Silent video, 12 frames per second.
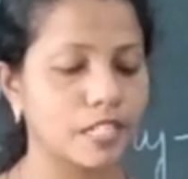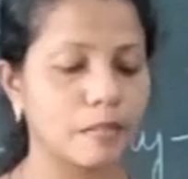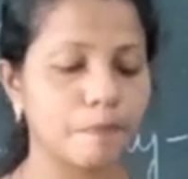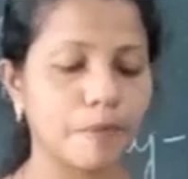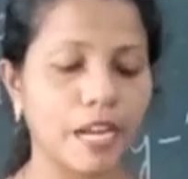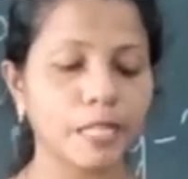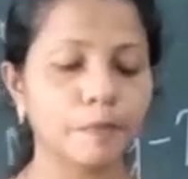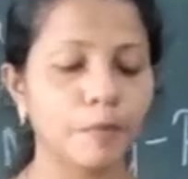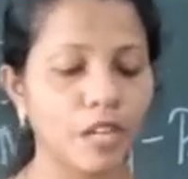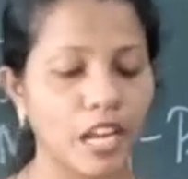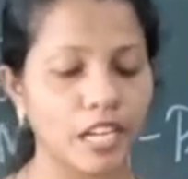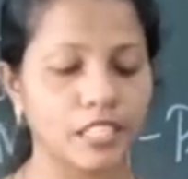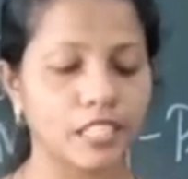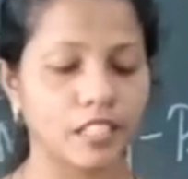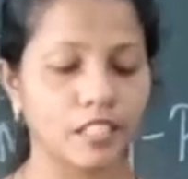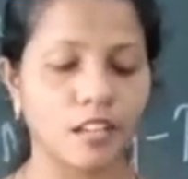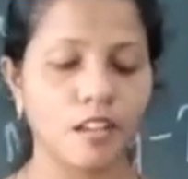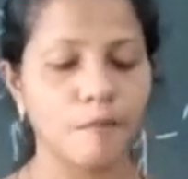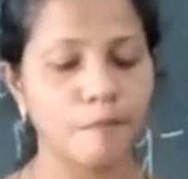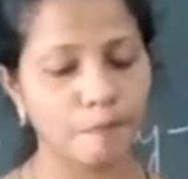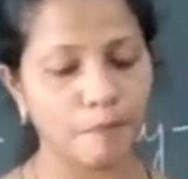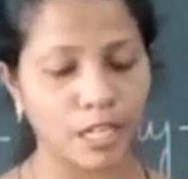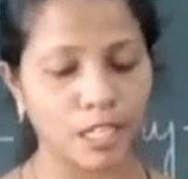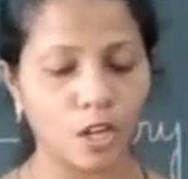replied politely,
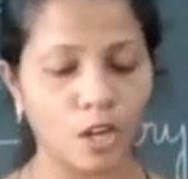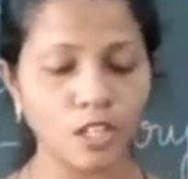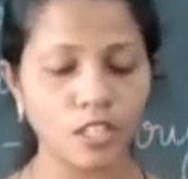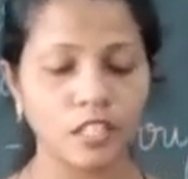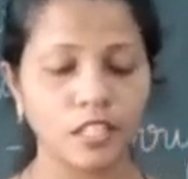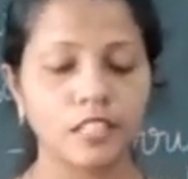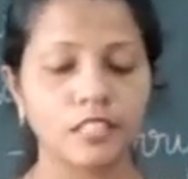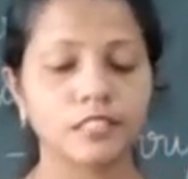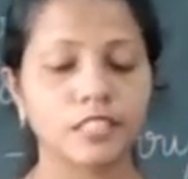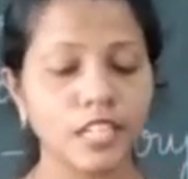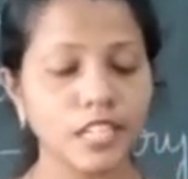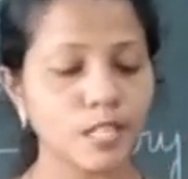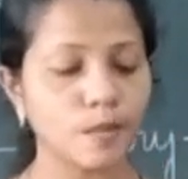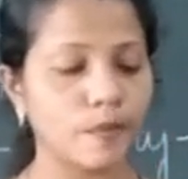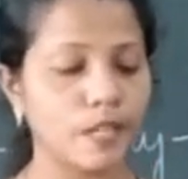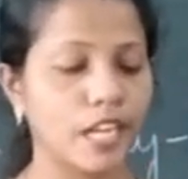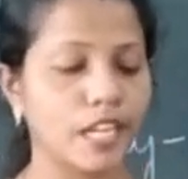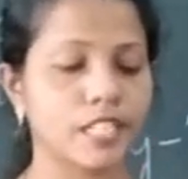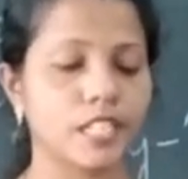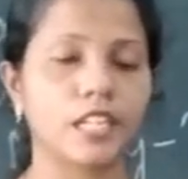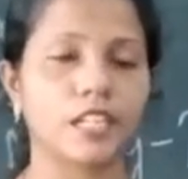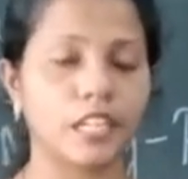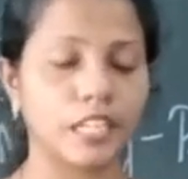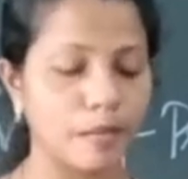my lord, there is a village
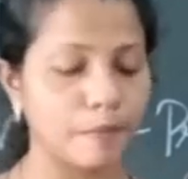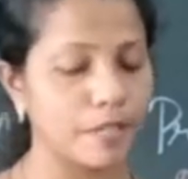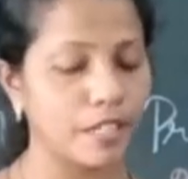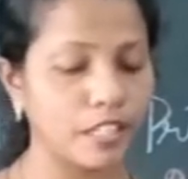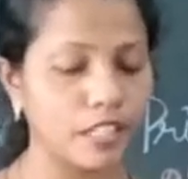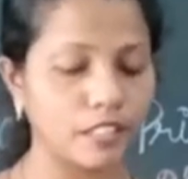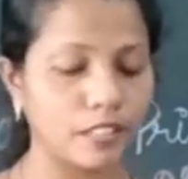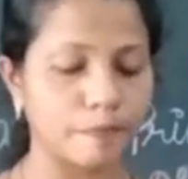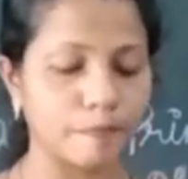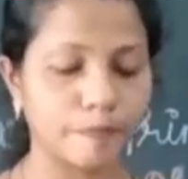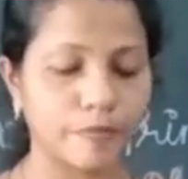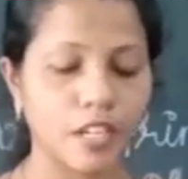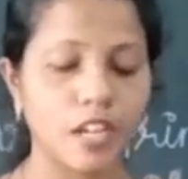in a neighboring kingdom.